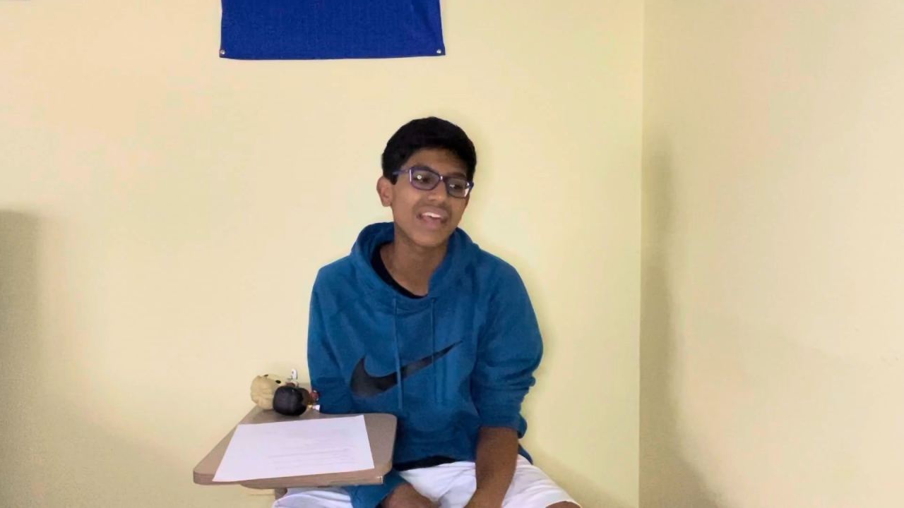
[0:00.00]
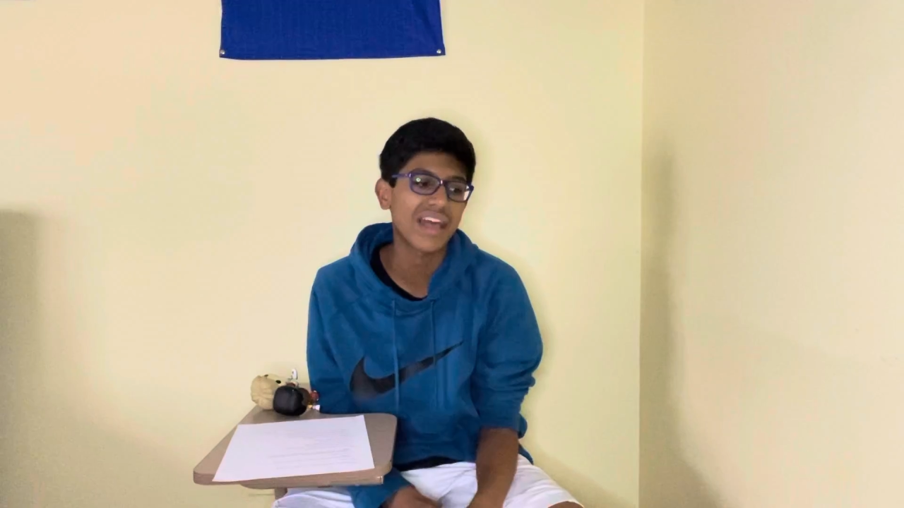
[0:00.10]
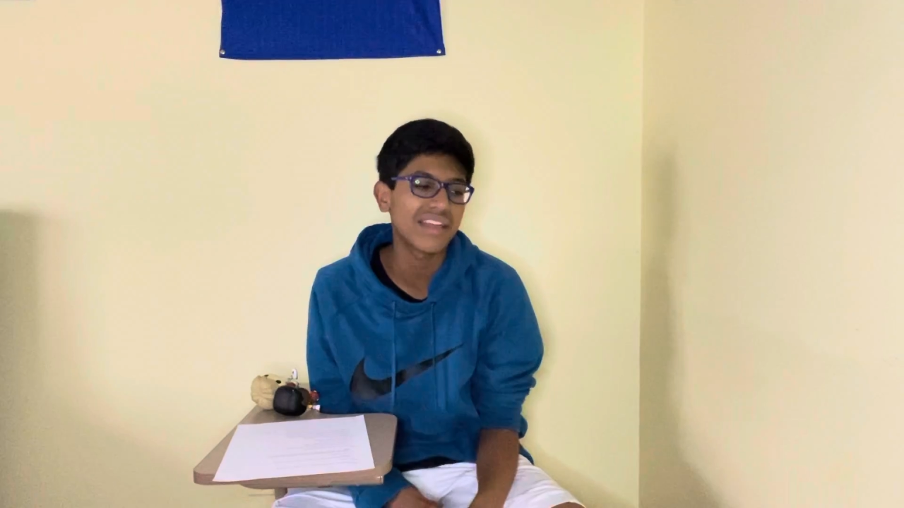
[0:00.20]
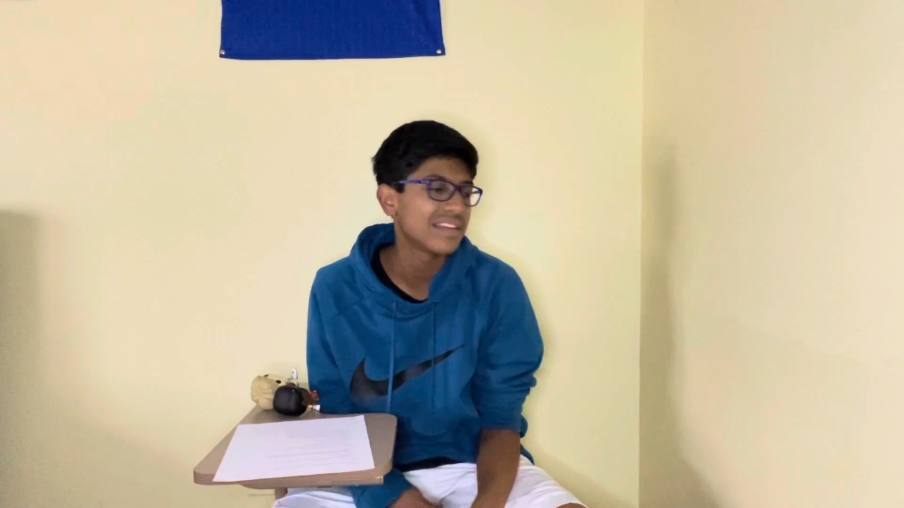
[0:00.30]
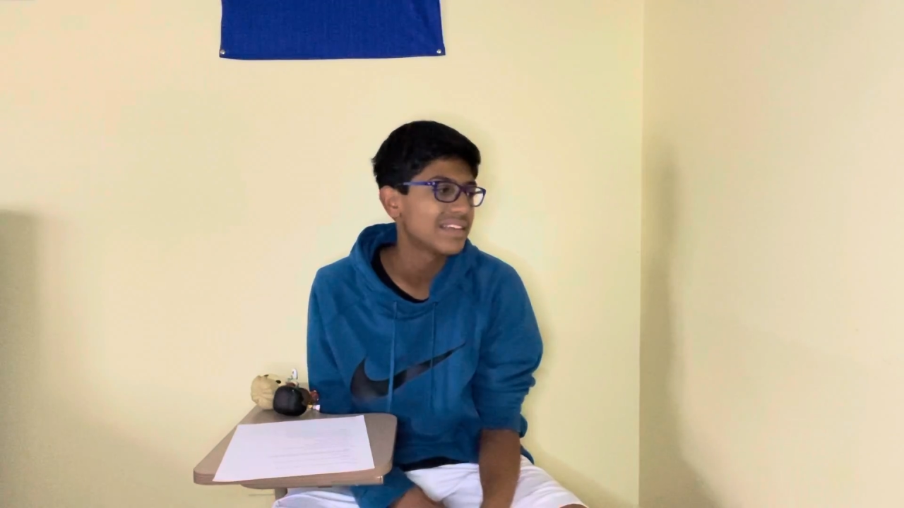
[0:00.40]

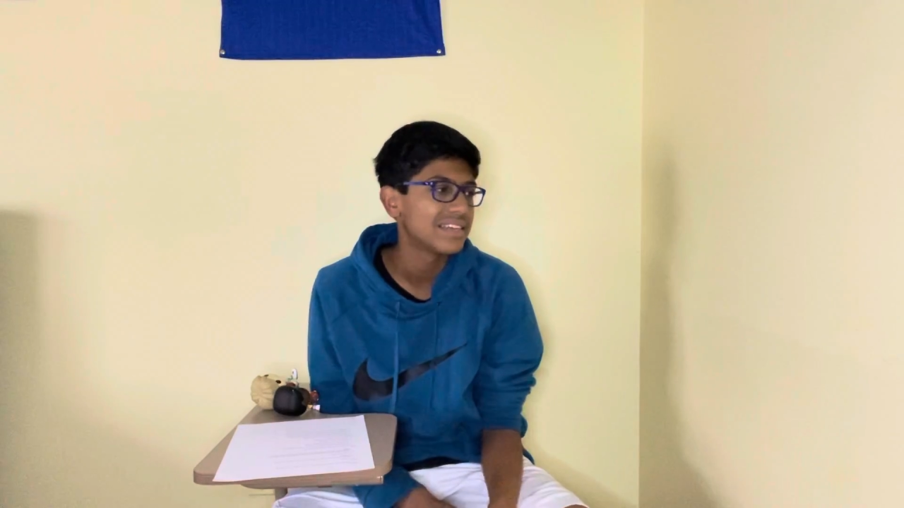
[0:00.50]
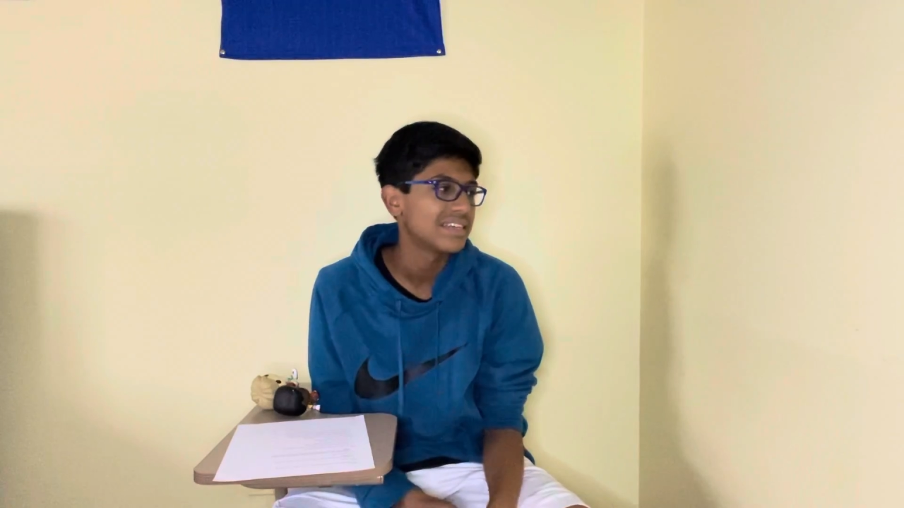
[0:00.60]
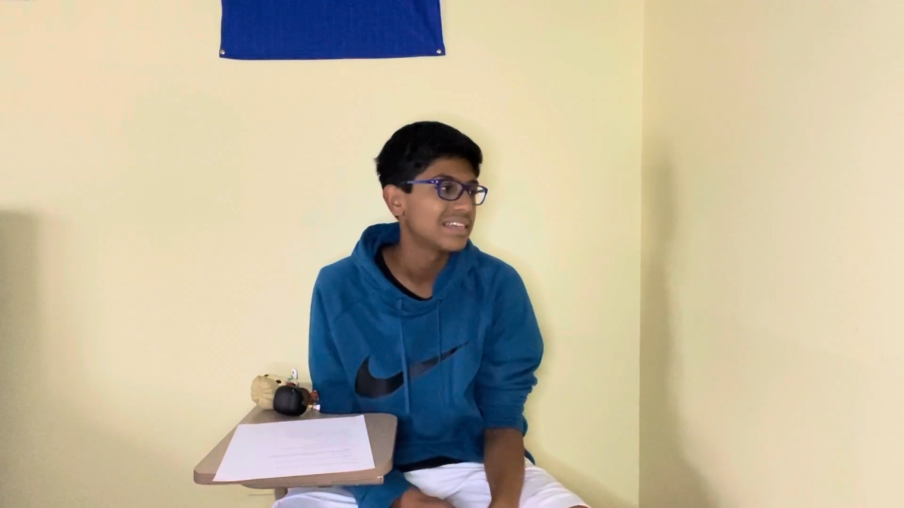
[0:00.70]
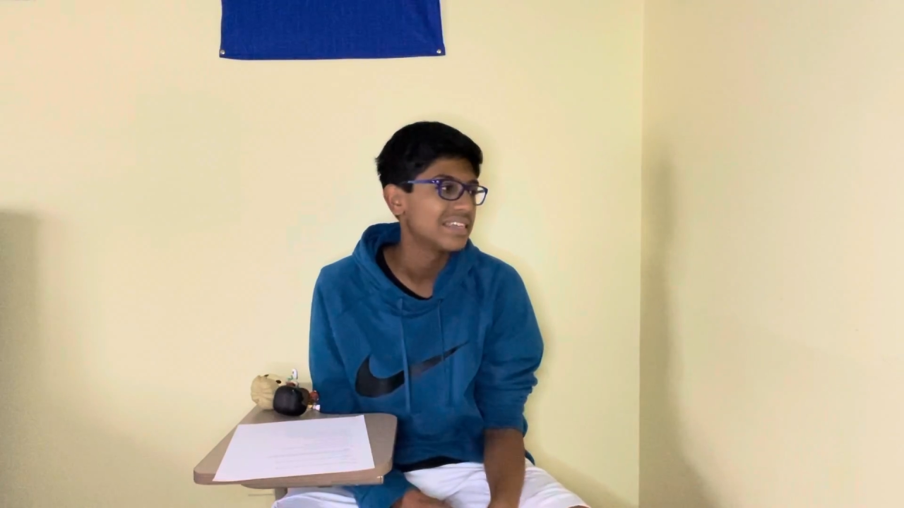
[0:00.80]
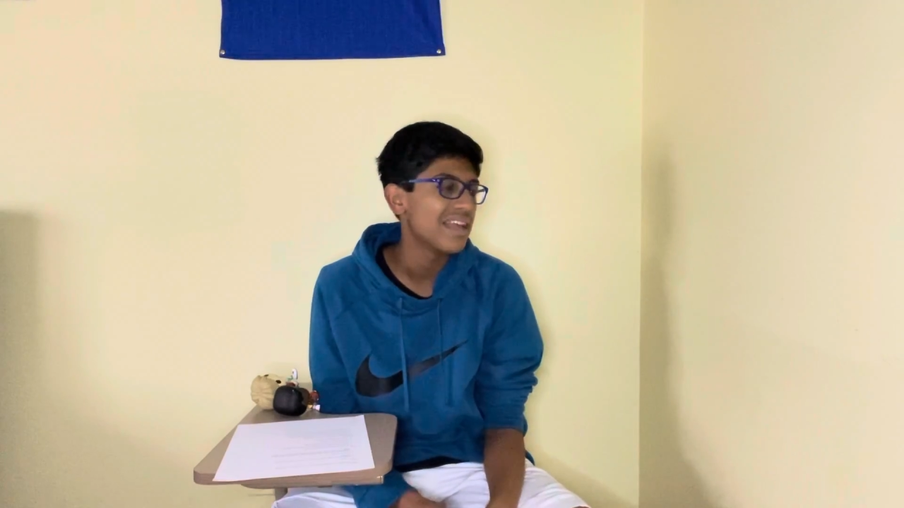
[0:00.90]
that,
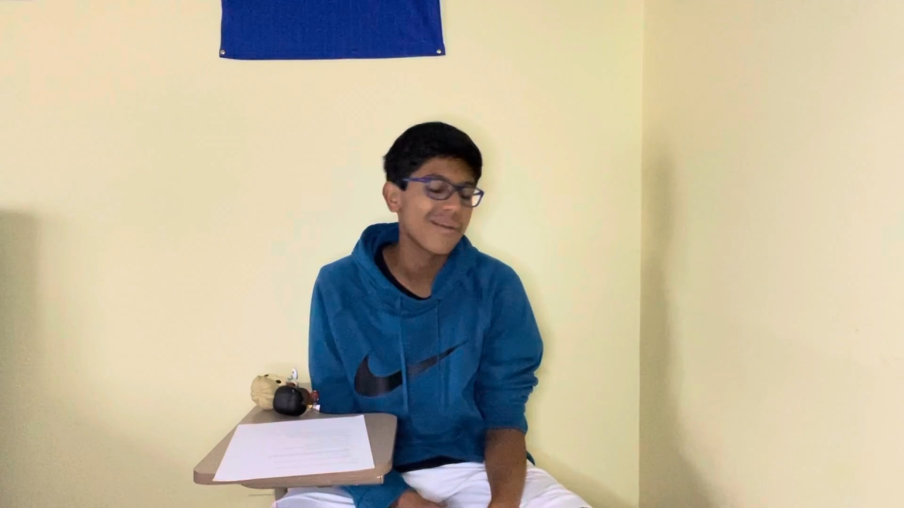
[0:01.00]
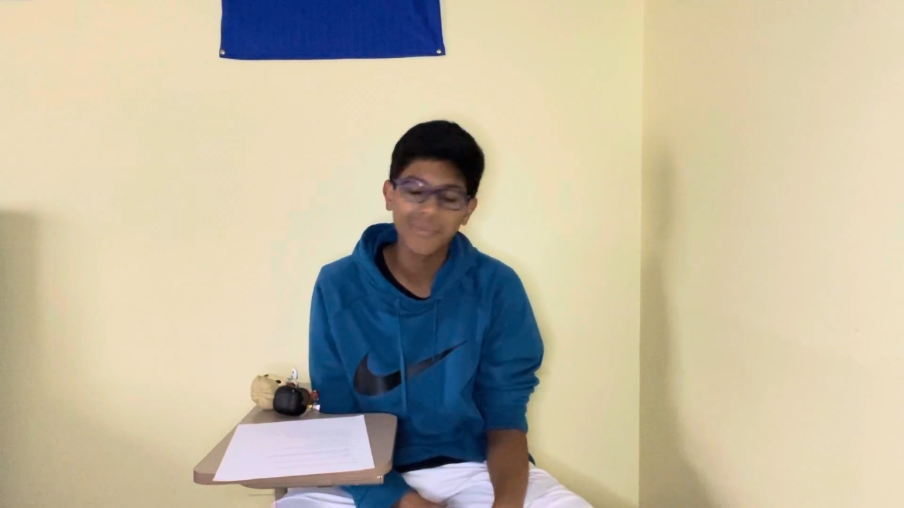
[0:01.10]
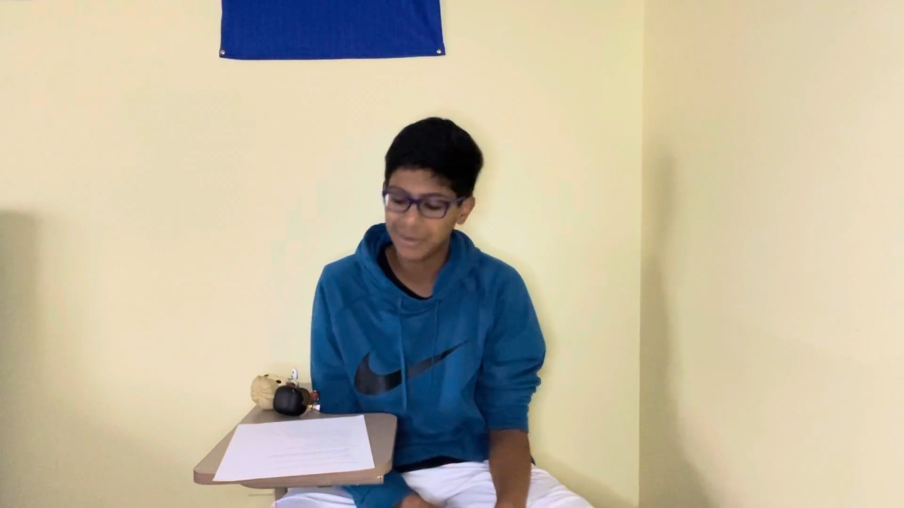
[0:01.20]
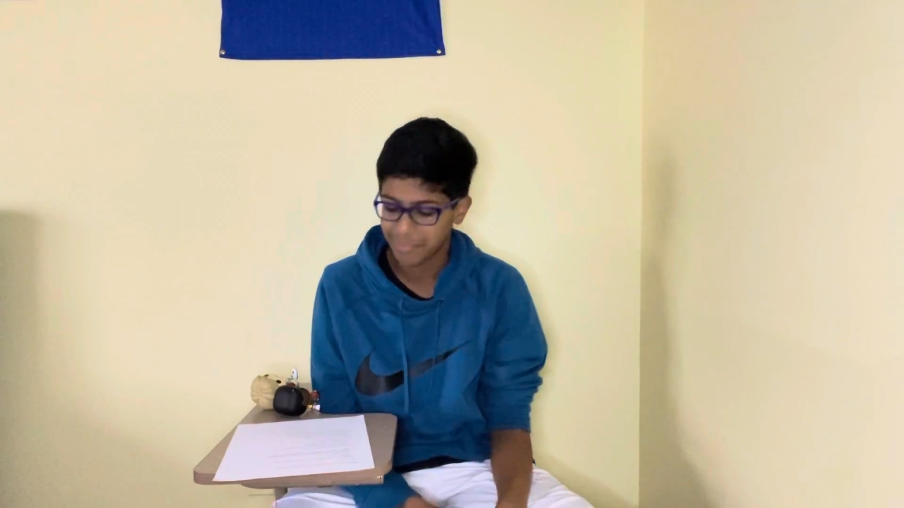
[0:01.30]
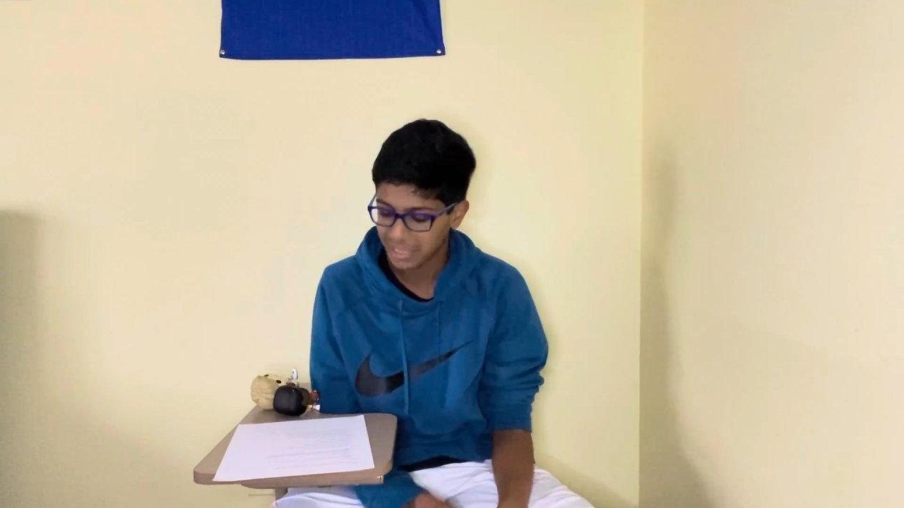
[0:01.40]
it
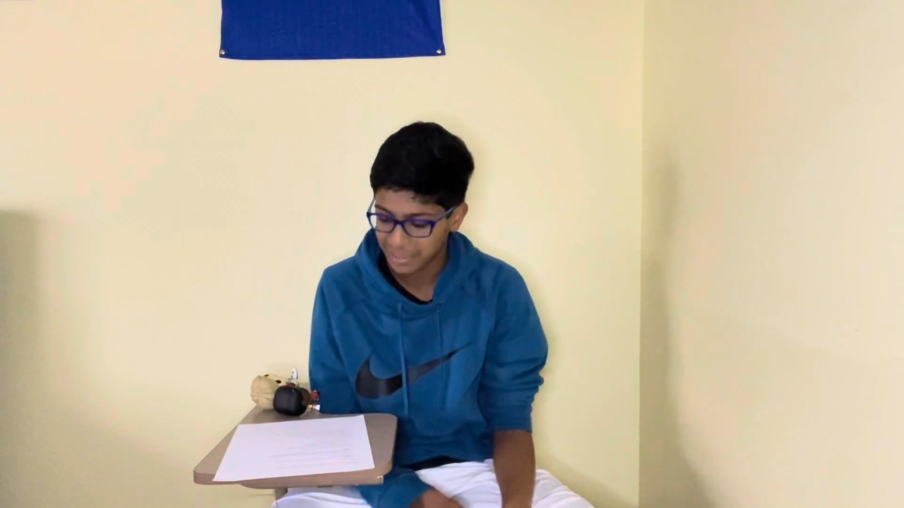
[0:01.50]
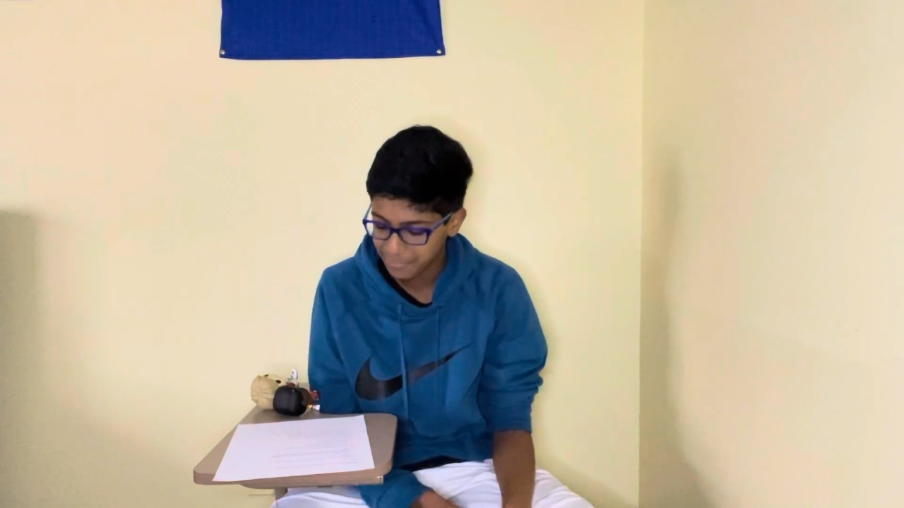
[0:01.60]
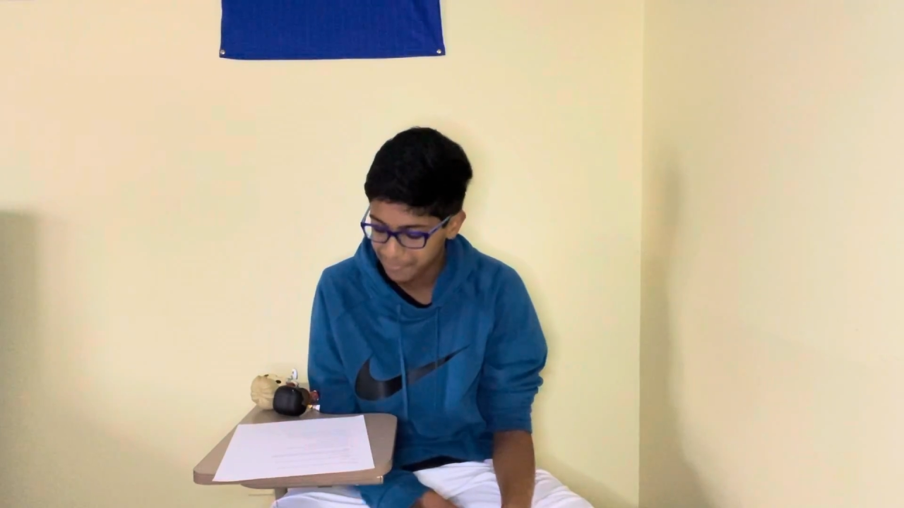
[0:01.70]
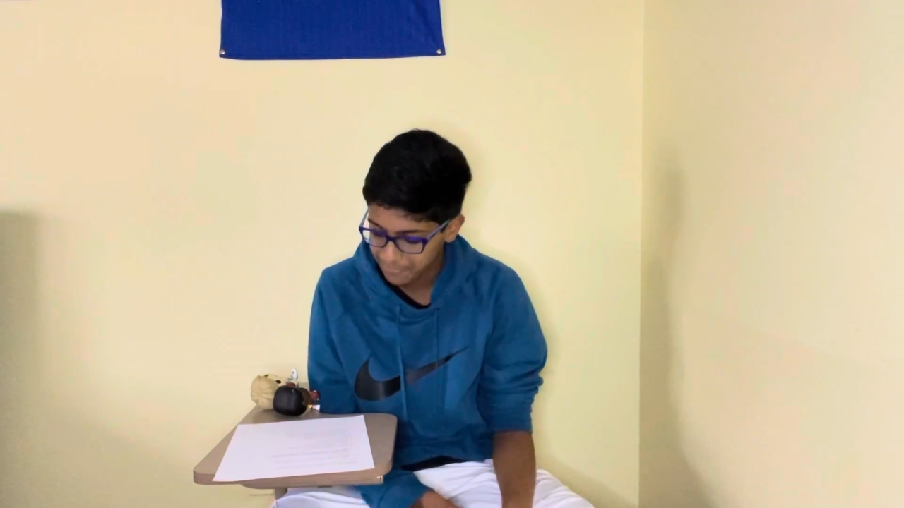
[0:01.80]
wouldn't be good.